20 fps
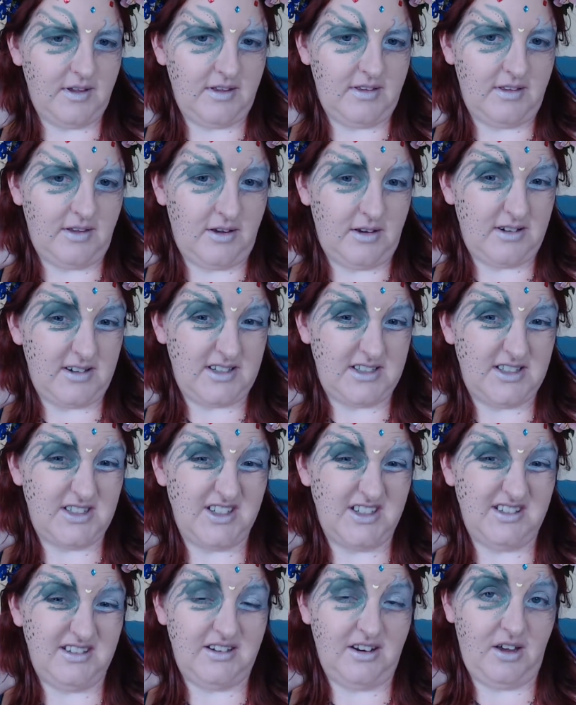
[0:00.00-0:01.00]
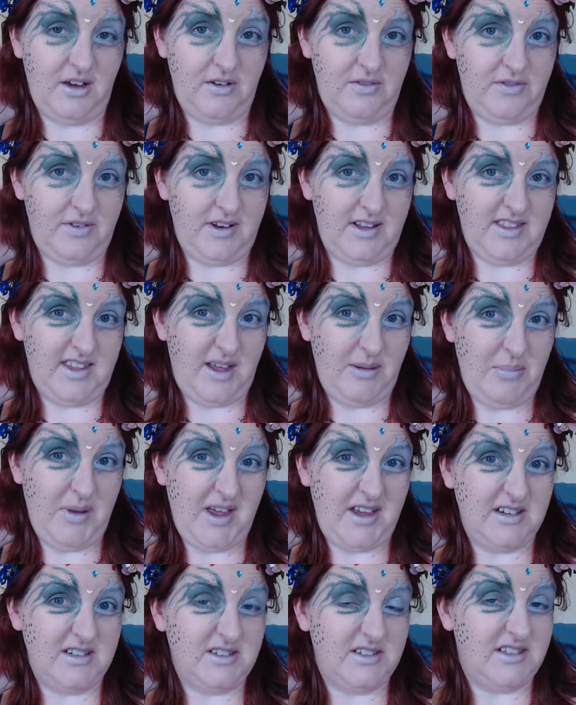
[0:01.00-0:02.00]
So it shouldn't, hopefully that
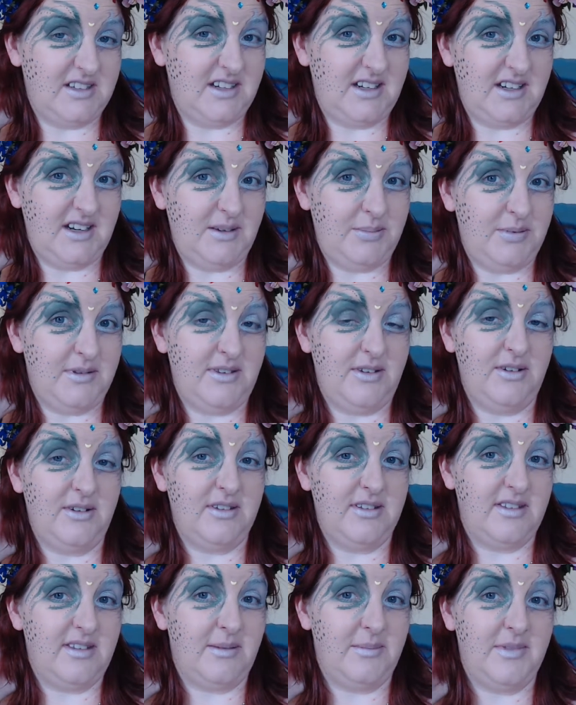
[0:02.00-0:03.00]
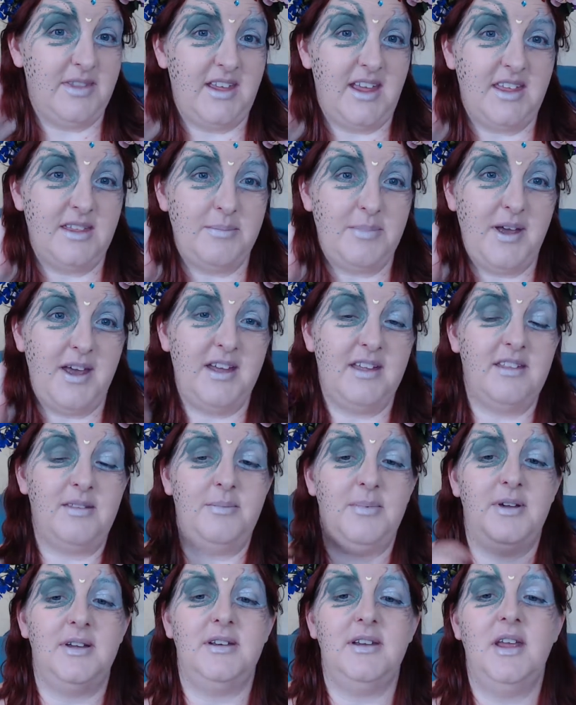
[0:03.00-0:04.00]
part shouldn't end up as long as some of the other parts,
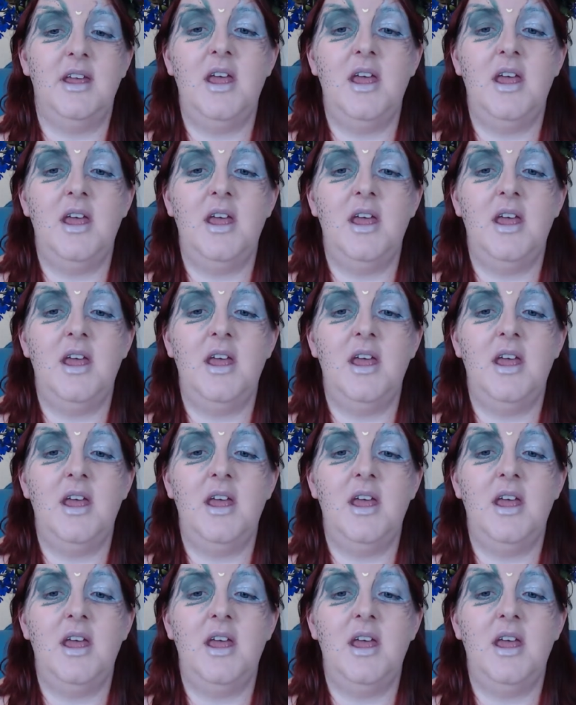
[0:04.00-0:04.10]
but